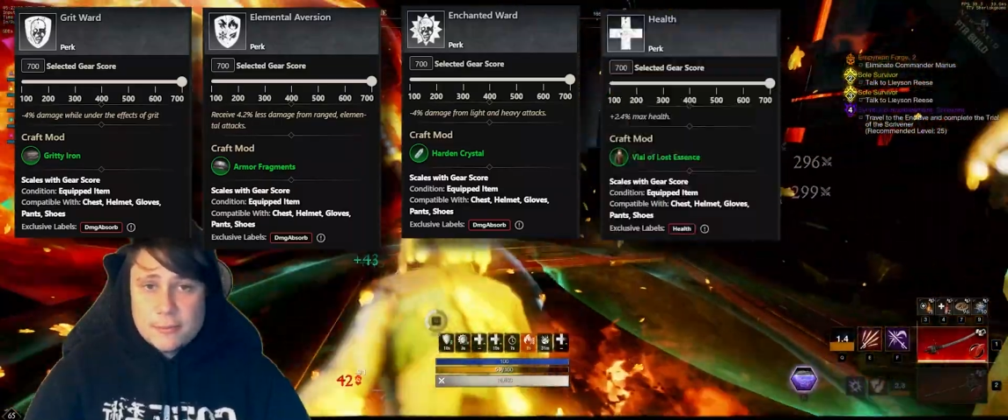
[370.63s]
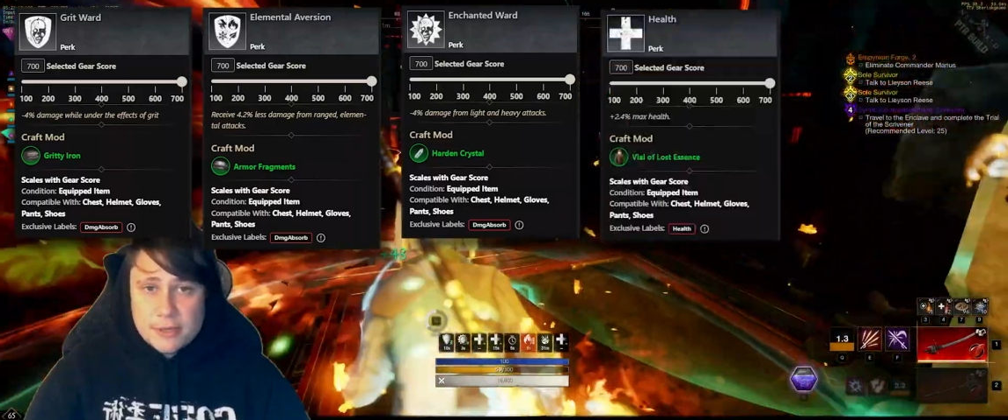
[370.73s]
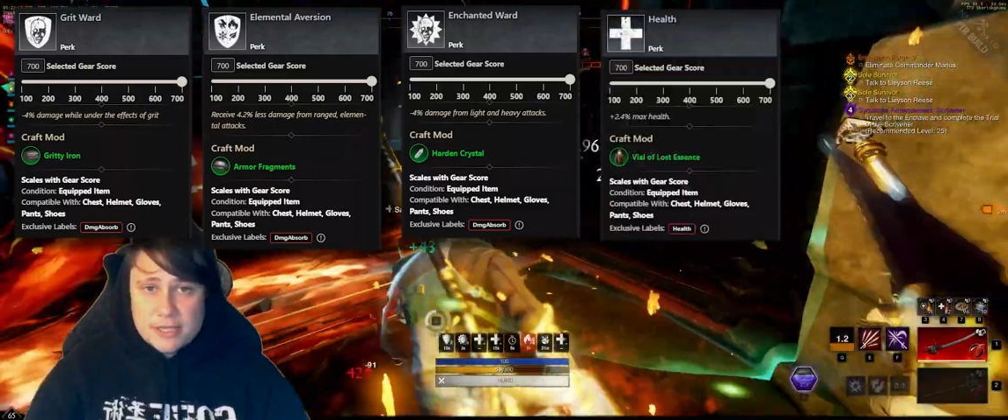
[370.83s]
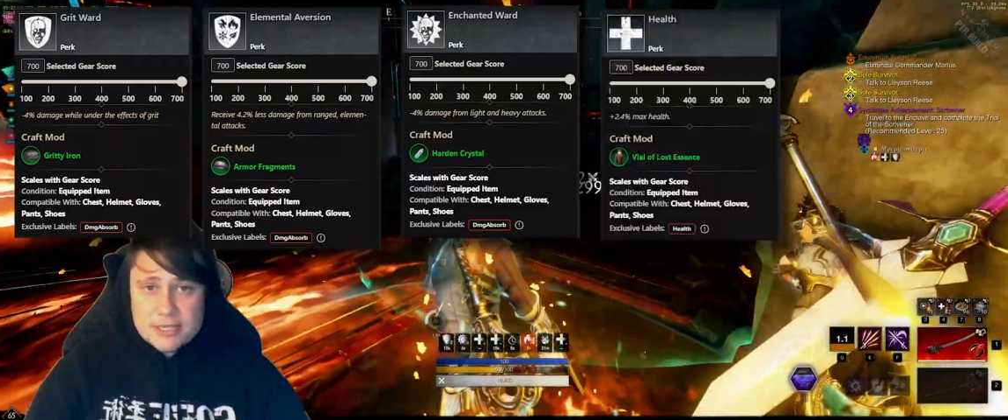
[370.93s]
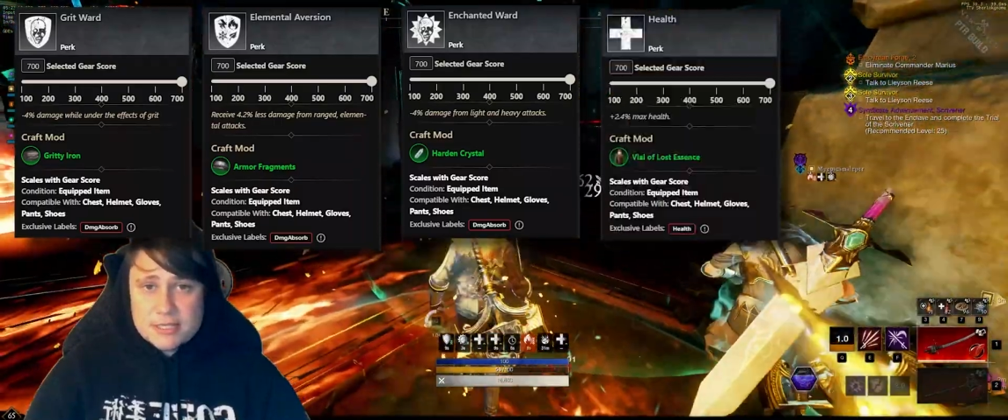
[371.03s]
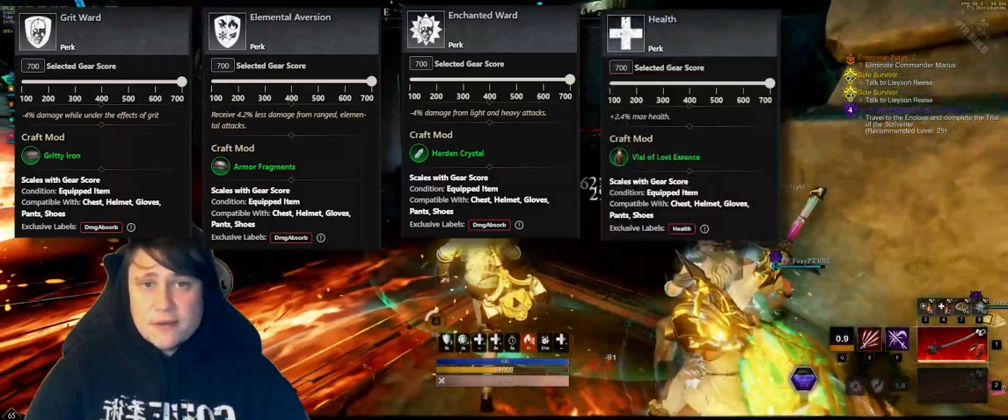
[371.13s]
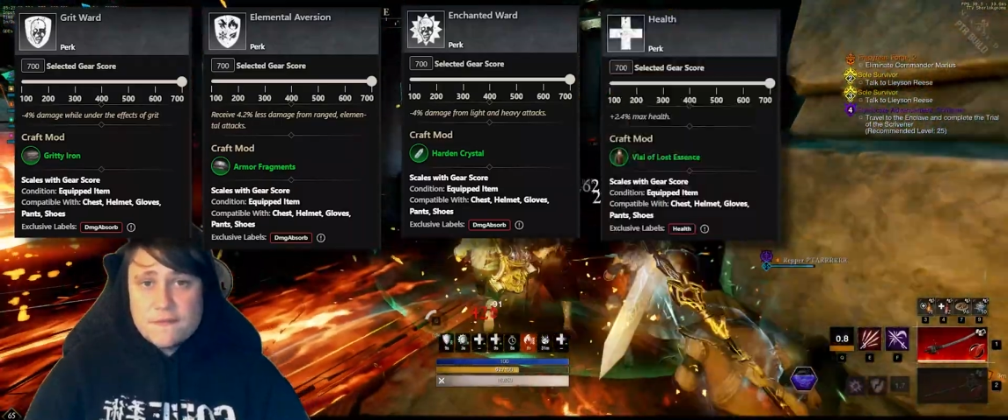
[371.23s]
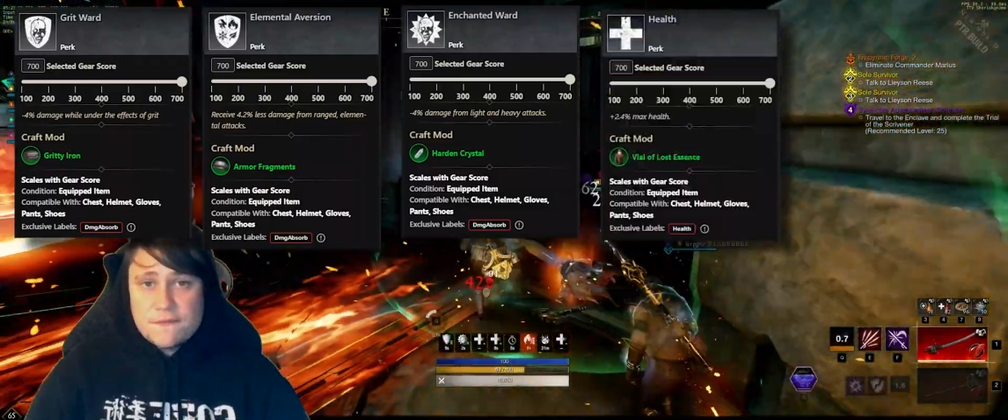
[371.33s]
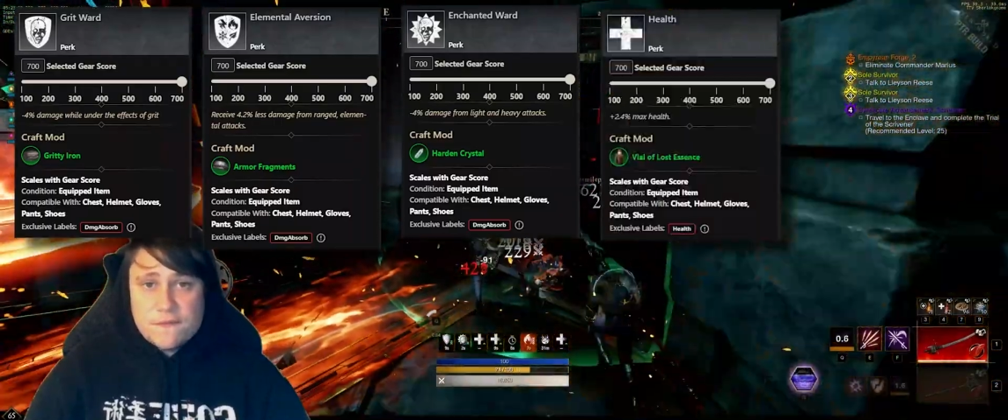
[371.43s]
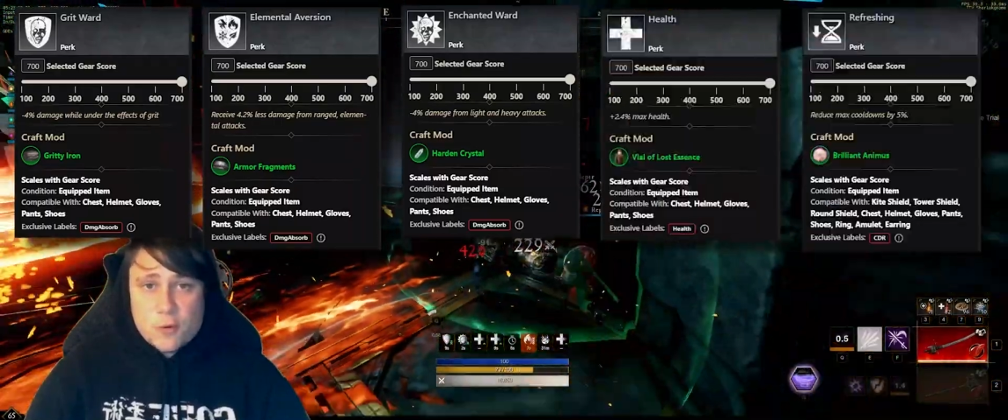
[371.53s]
plus
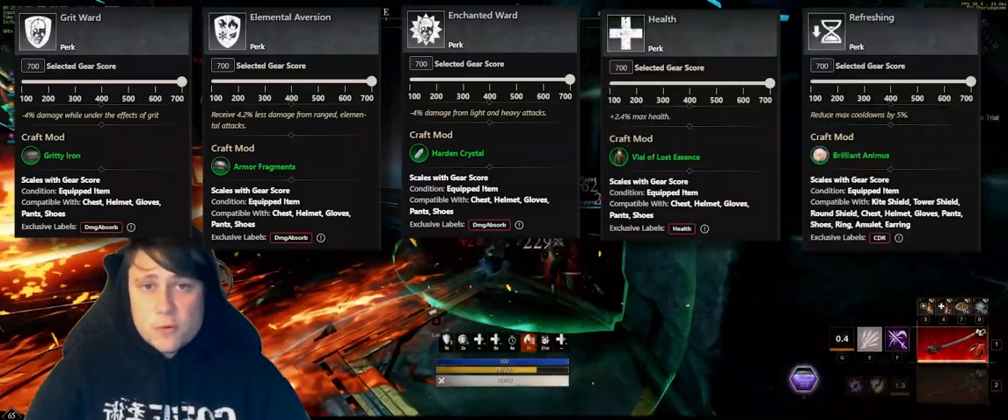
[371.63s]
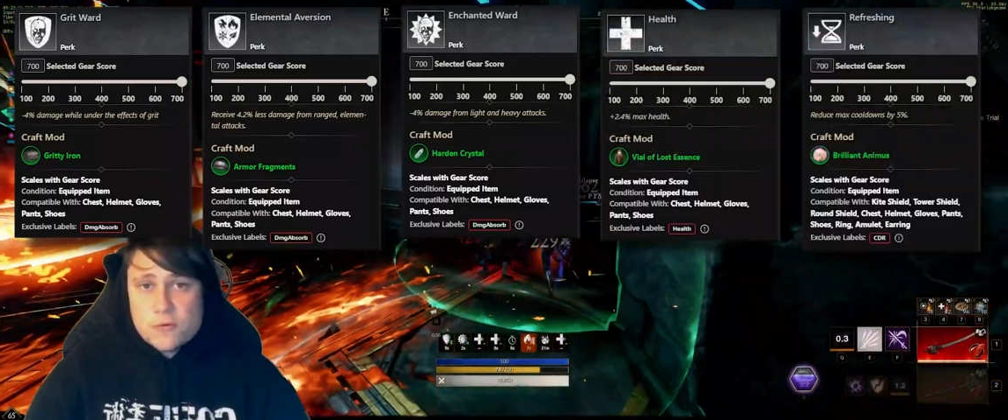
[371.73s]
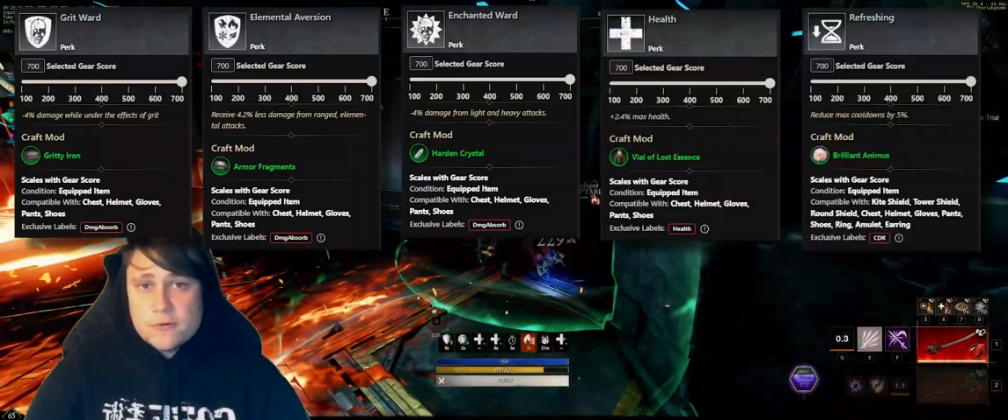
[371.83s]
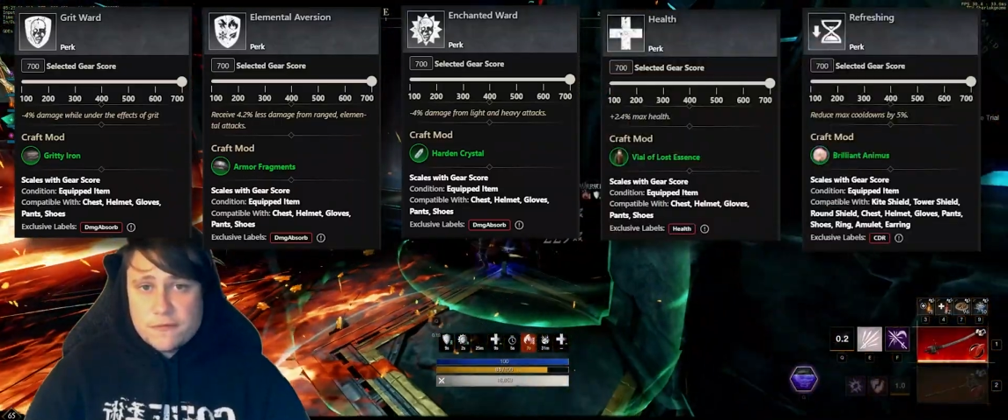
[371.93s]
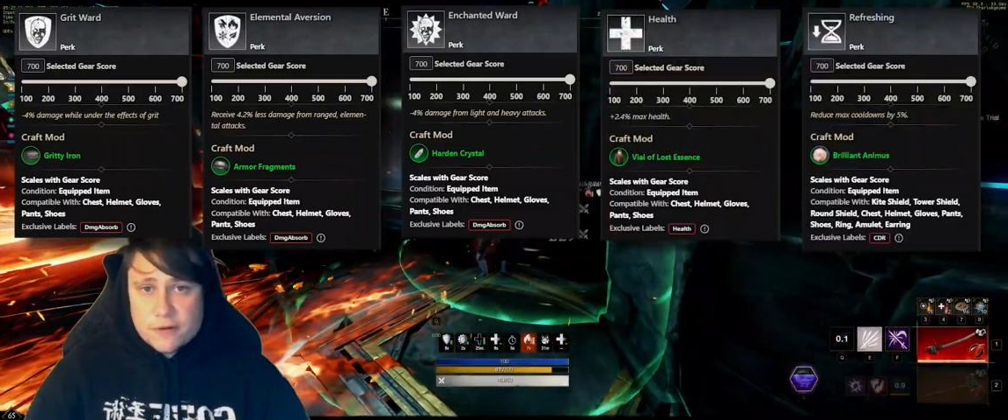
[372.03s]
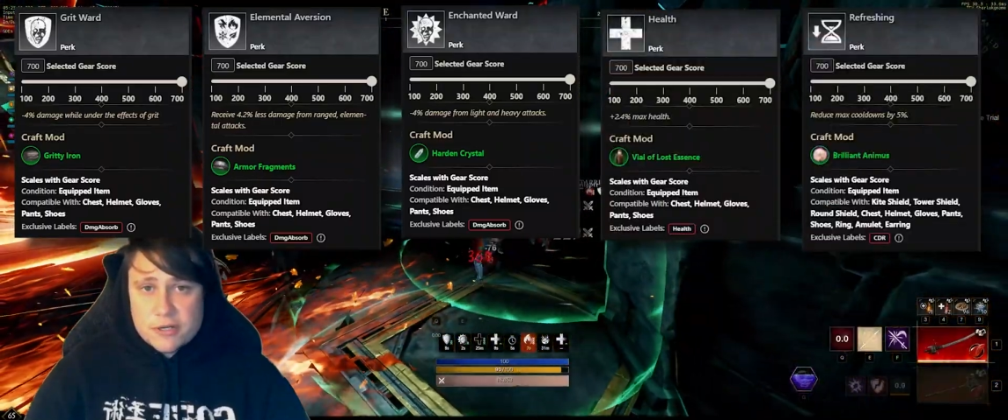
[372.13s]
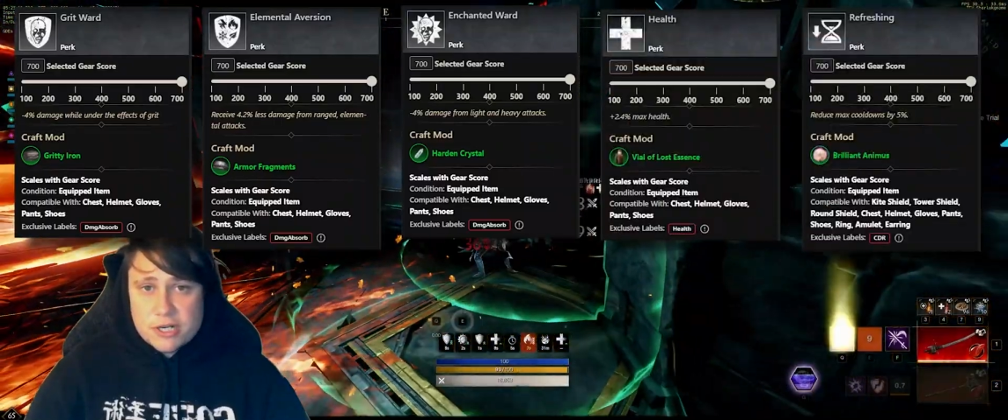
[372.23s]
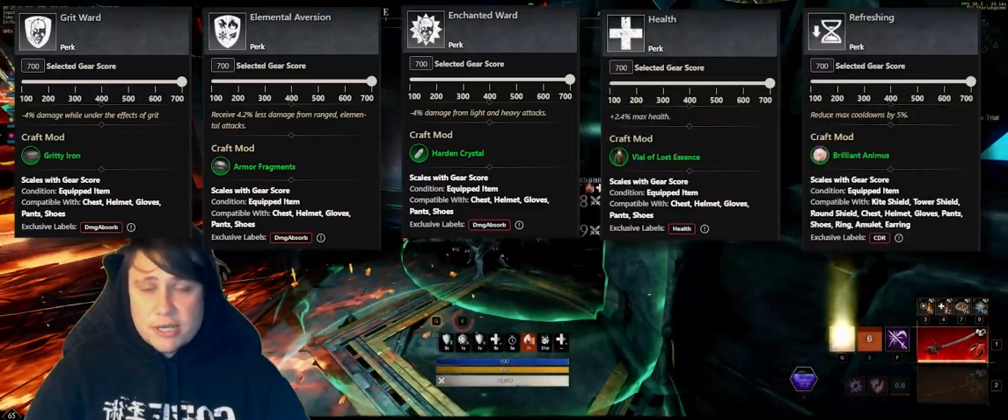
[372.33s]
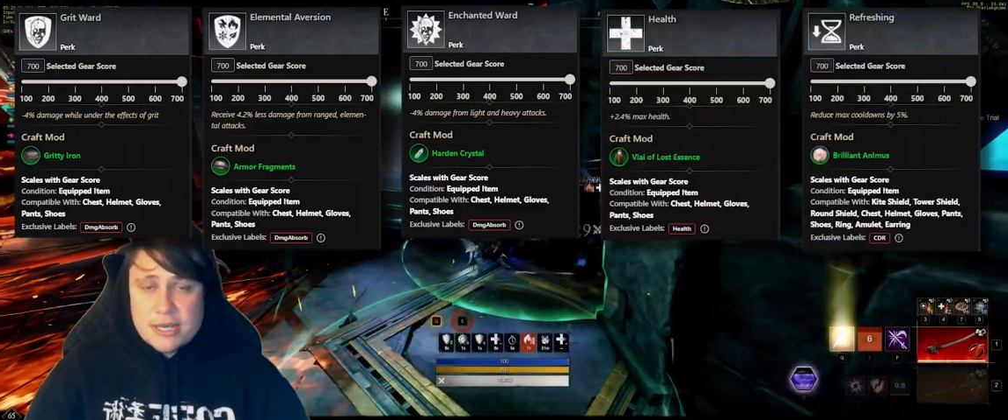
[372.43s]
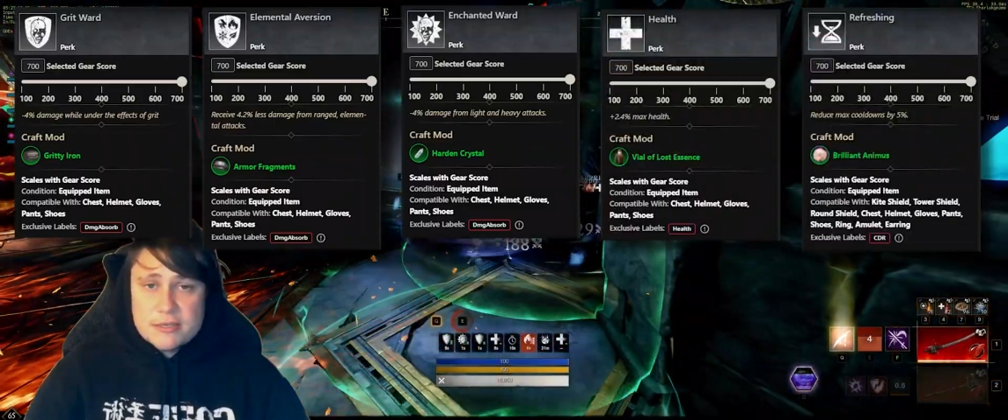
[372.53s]
4 refreshing,